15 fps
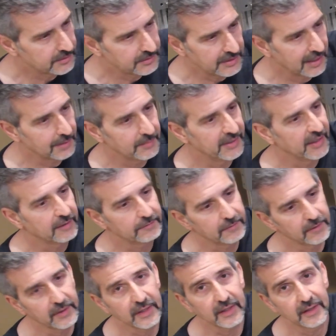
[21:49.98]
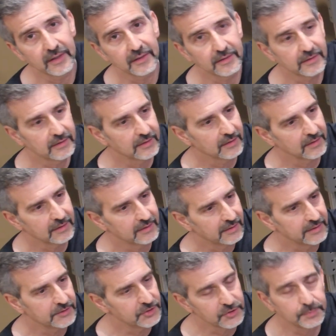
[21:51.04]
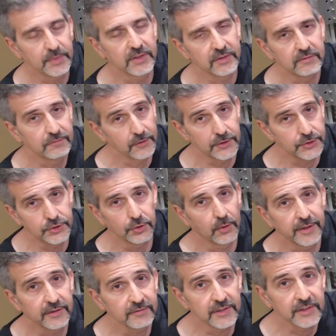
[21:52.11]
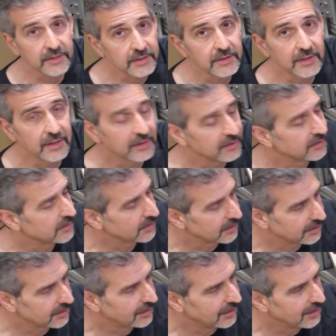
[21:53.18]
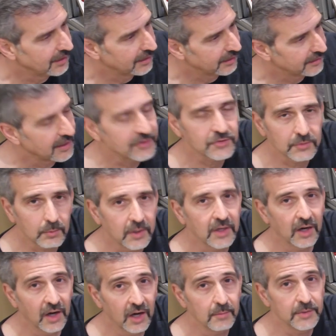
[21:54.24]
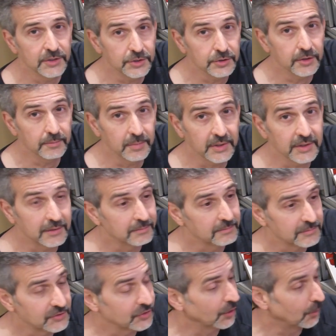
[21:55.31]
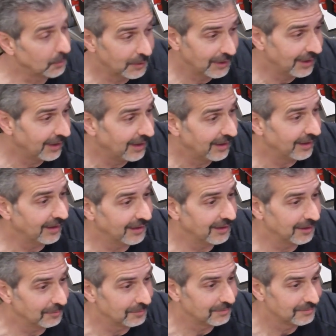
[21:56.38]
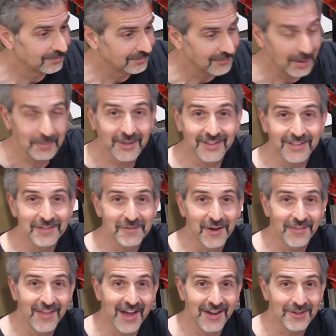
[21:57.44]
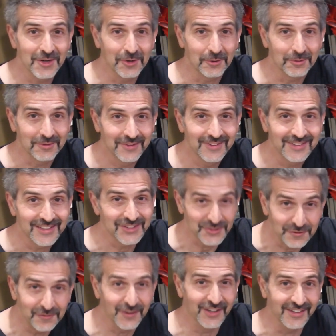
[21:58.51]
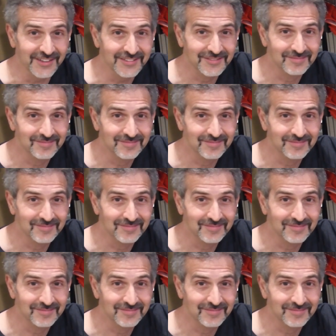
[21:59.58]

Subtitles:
time and effort, and just for the joy of it. And that's the way a hobby should be. So I'm going to leave on that note. It's fun.